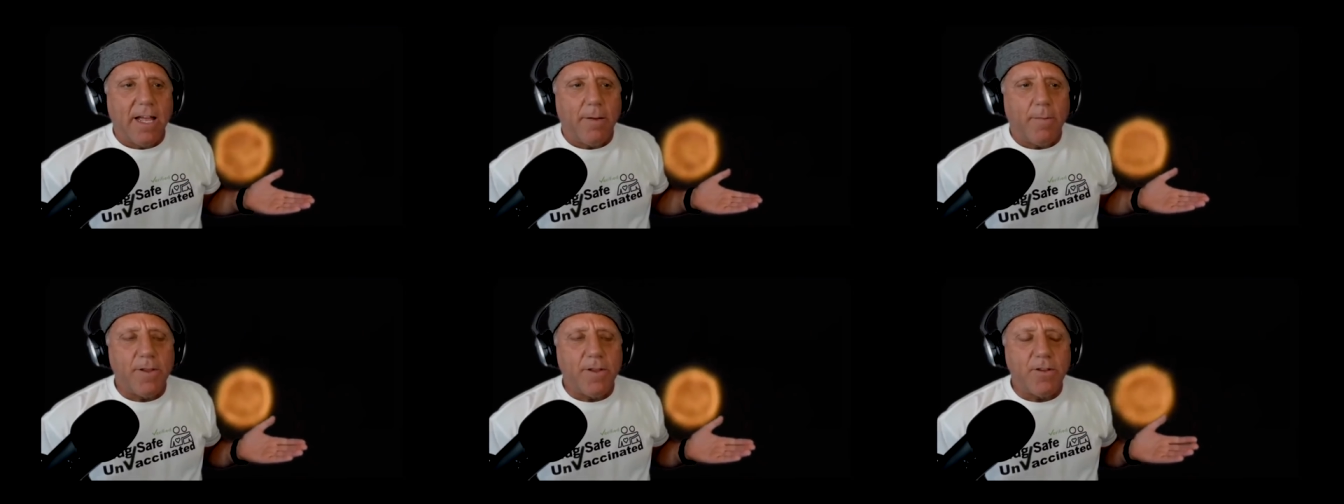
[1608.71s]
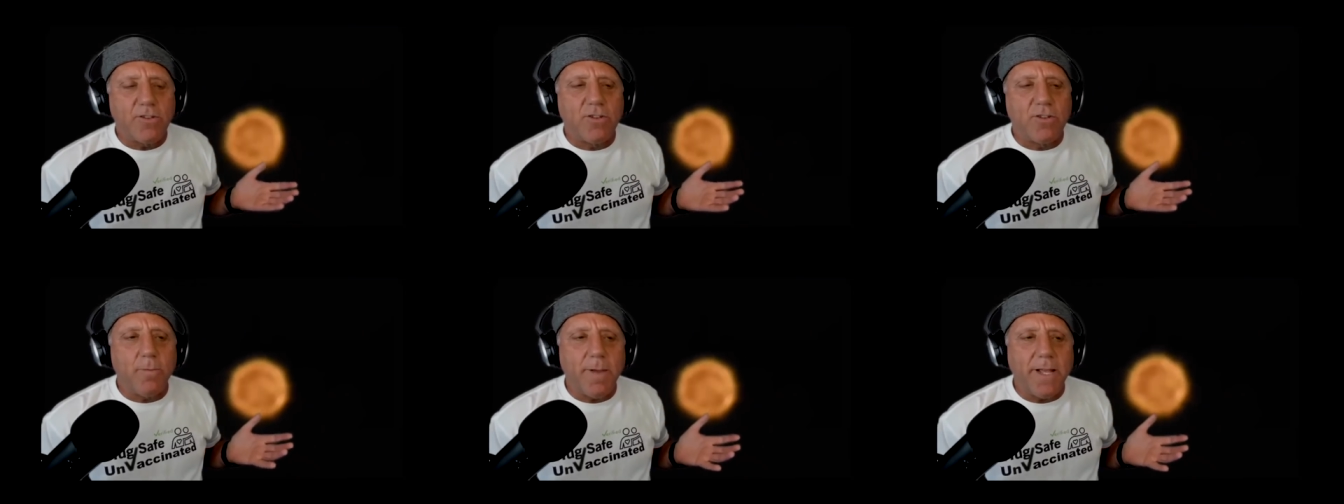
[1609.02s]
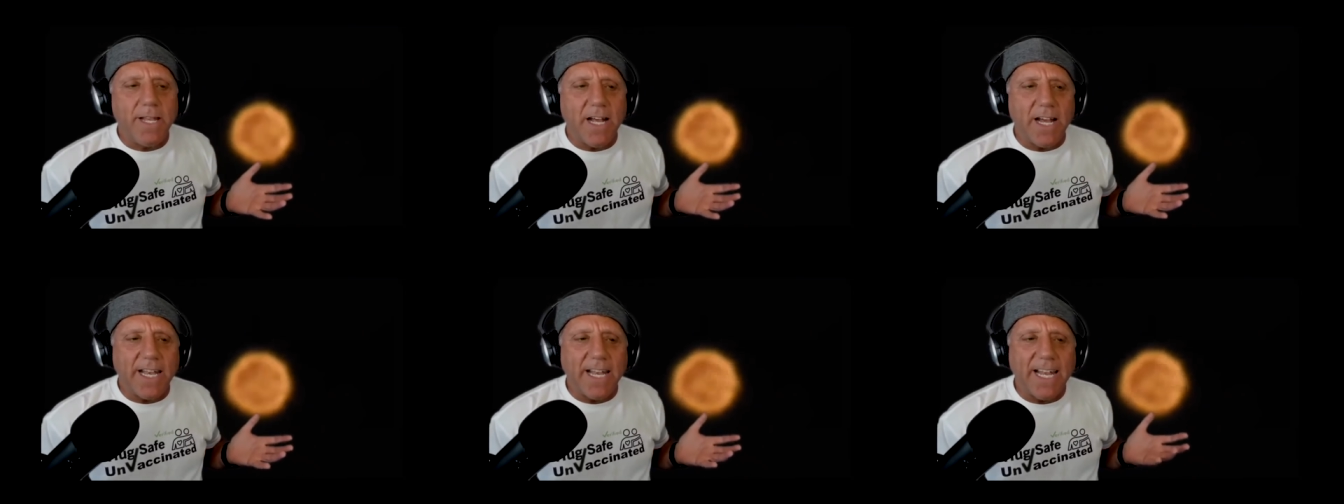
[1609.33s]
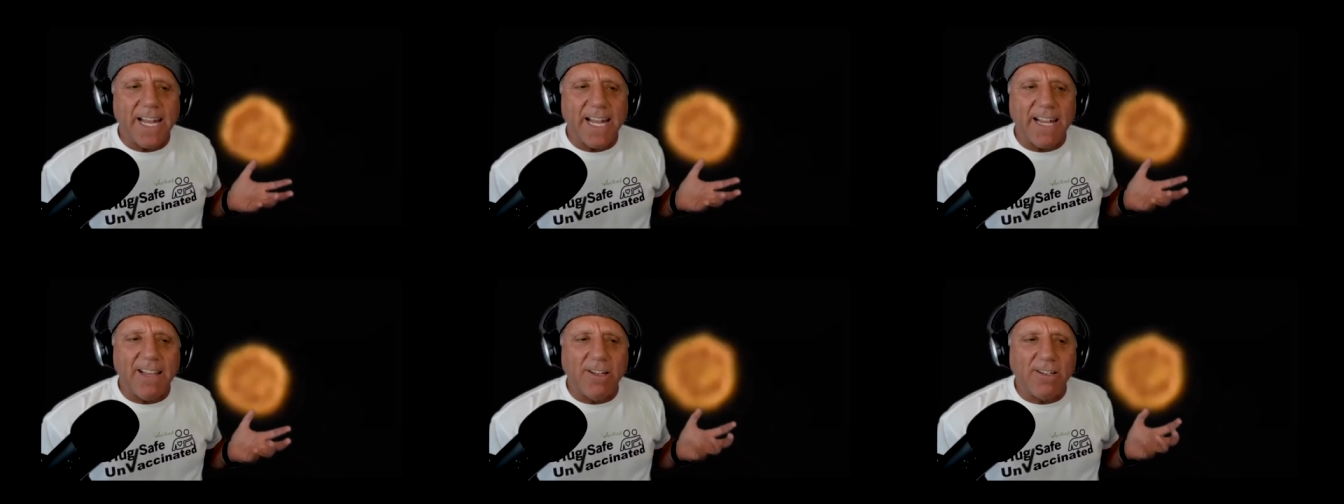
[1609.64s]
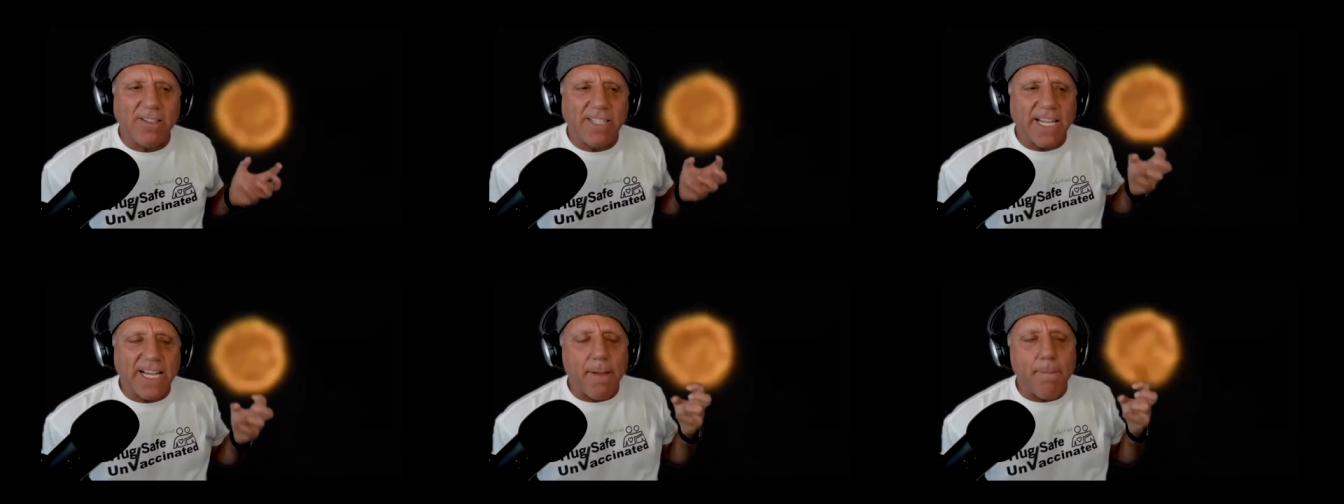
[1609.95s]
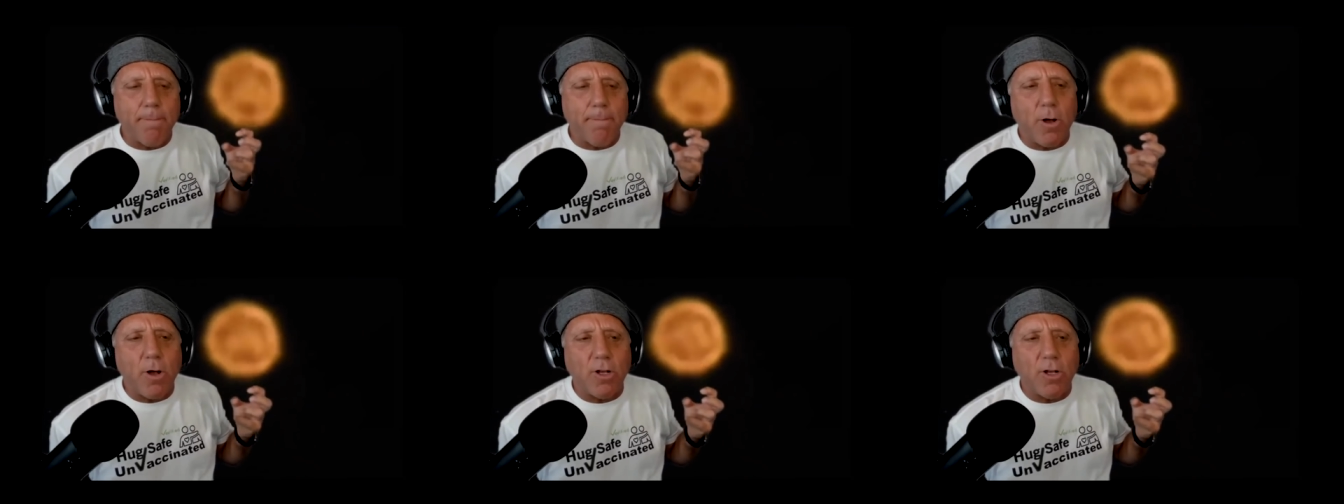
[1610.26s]
When you zoom in on it, it looks like
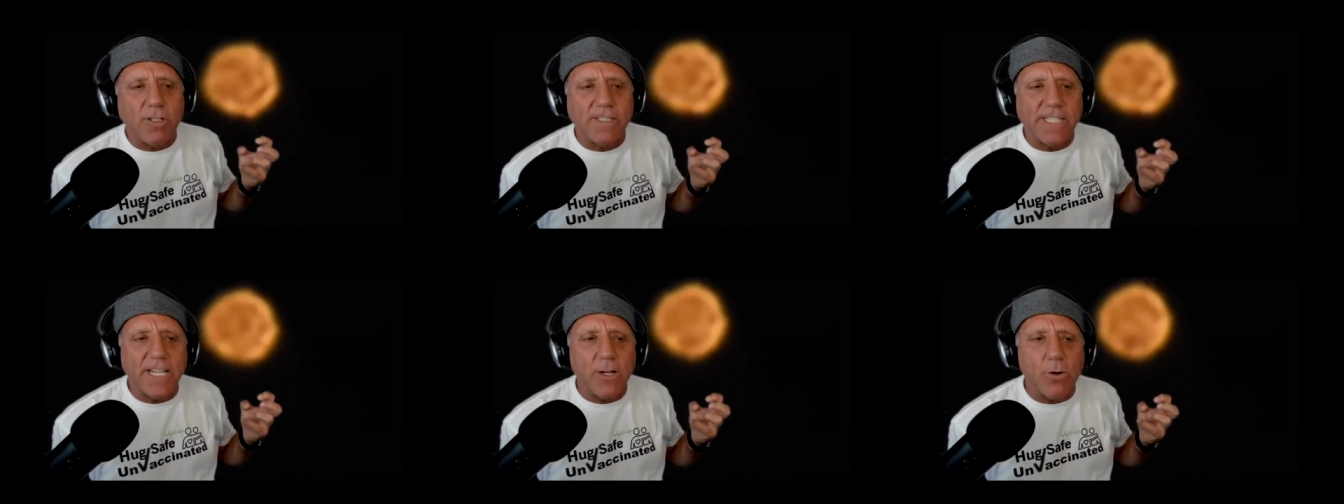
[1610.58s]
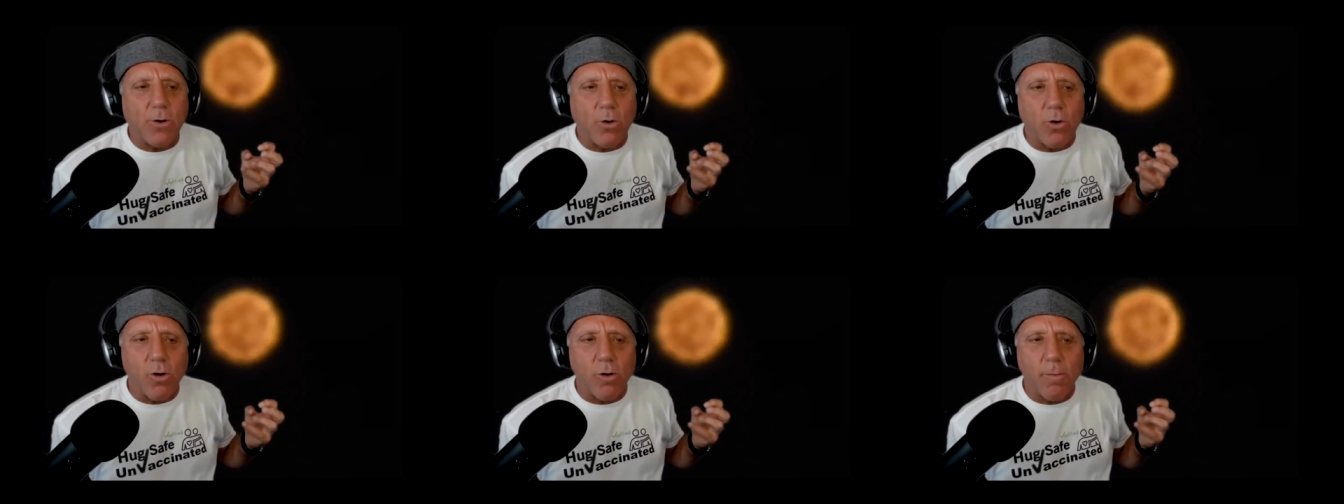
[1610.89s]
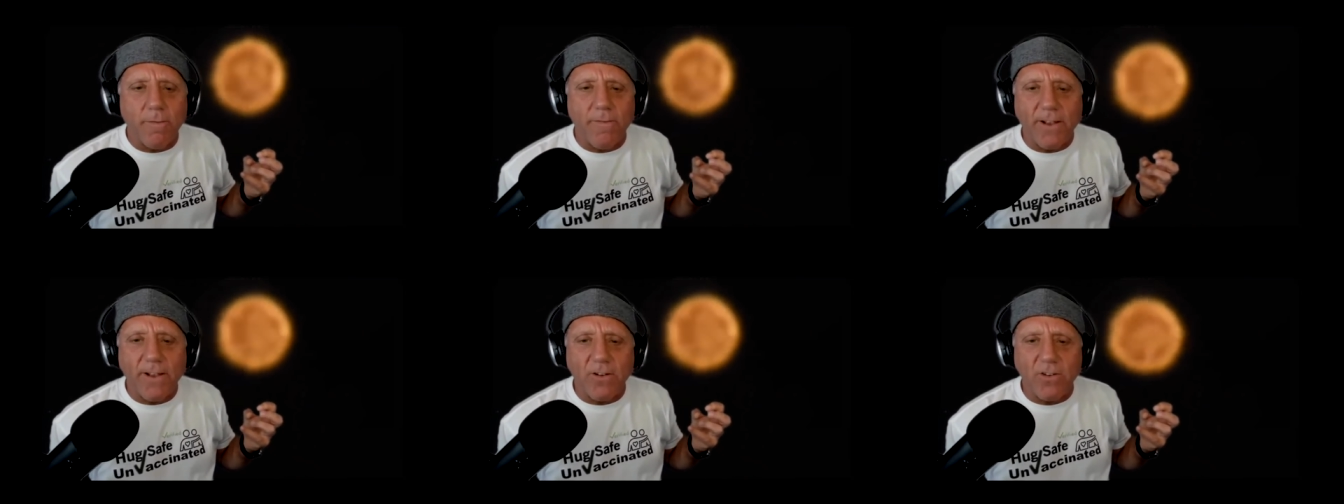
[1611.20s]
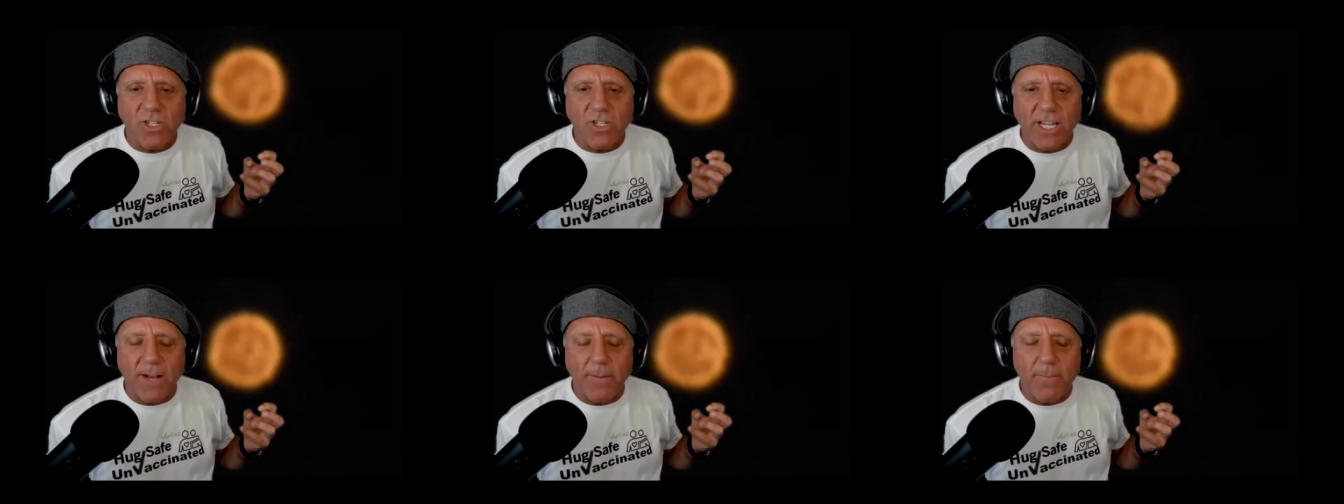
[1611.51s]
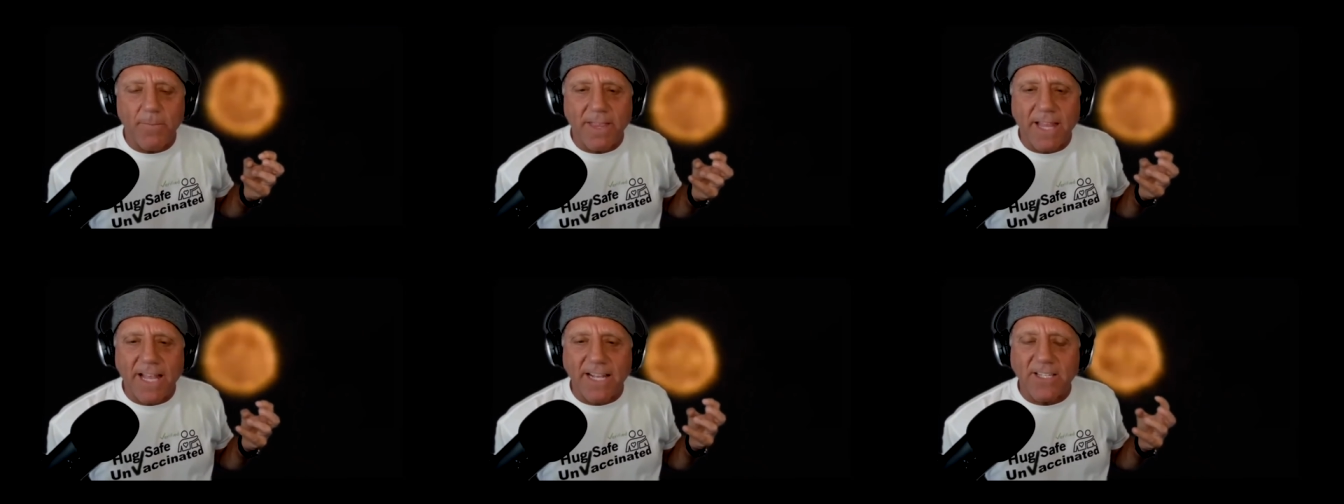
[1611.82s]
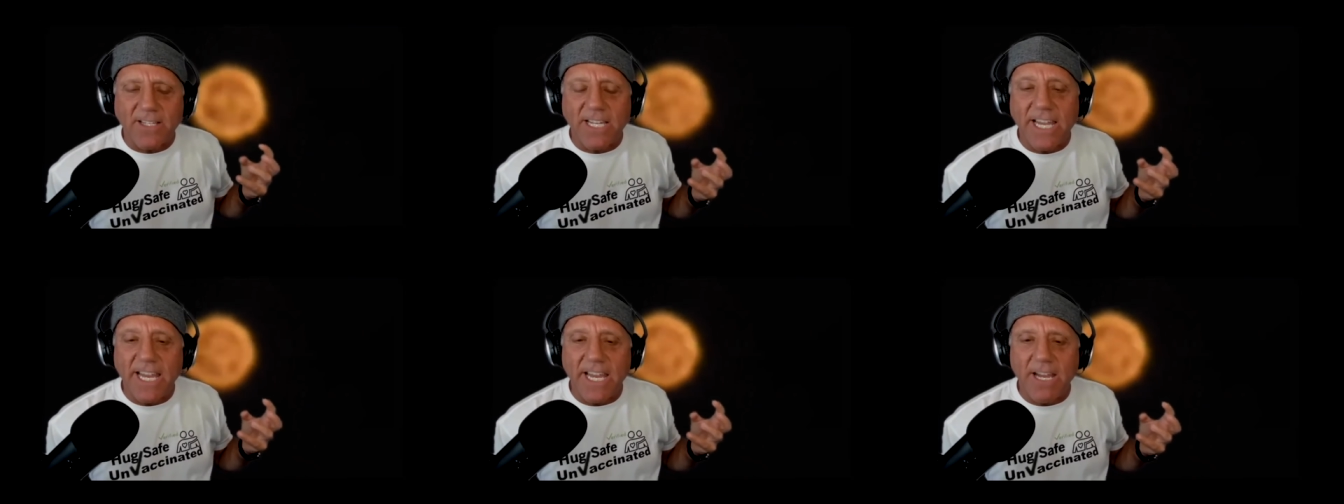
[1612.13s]
a pulsing orb of energy
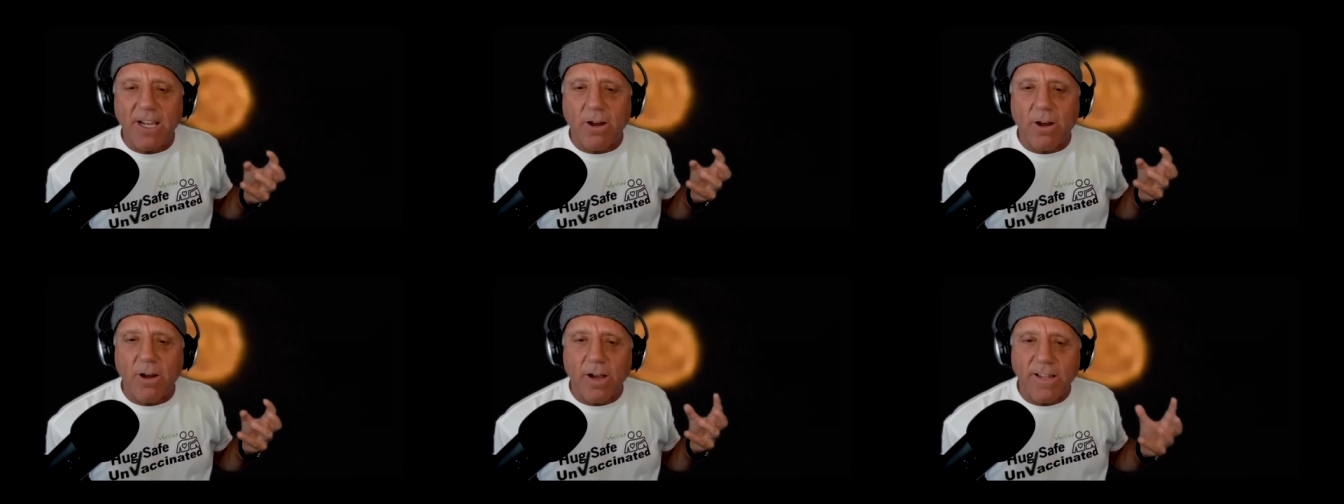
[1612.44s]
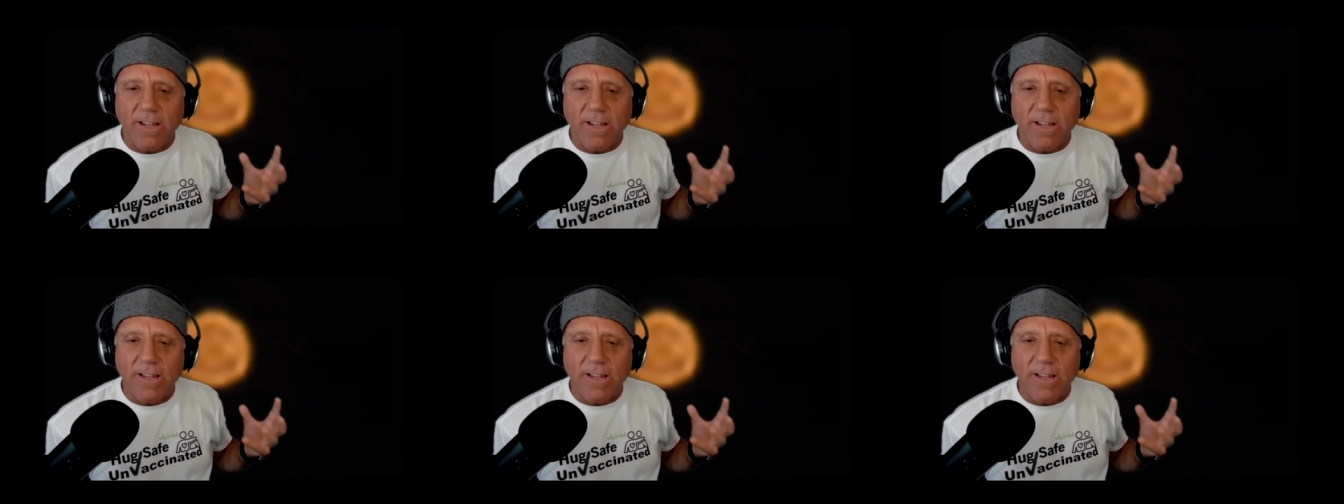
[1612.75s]
that's here.